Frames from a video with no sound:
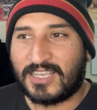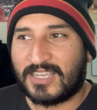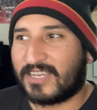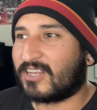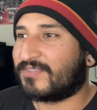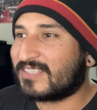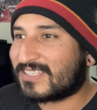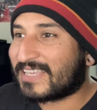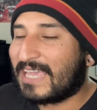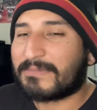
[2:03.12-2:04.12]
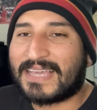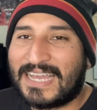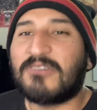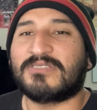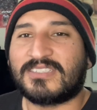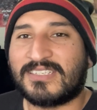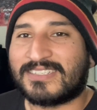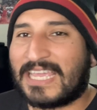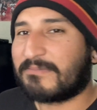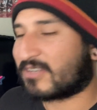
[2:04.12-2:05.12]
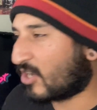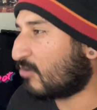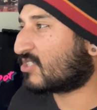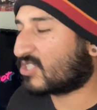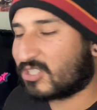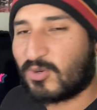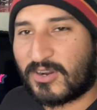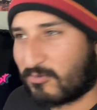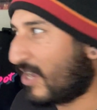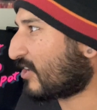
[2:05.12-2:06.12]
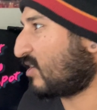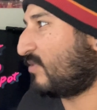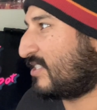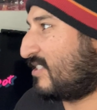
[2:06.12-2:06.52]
This game counts. This game goes to our record, which is